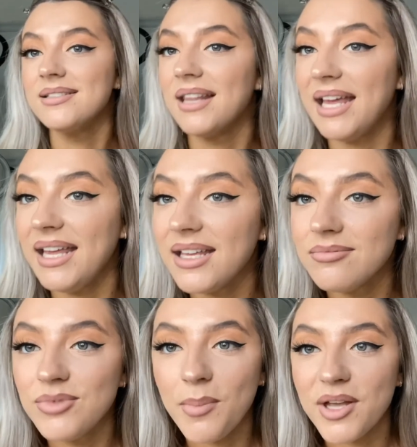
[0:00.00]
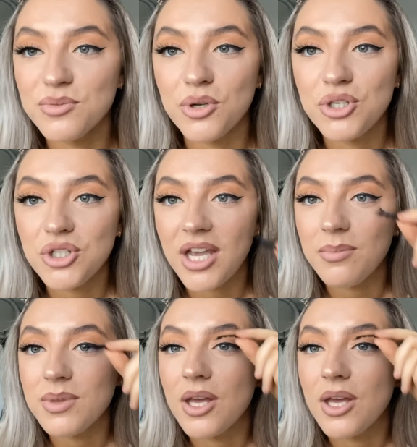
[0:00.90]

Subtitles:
Like, no matter what shape they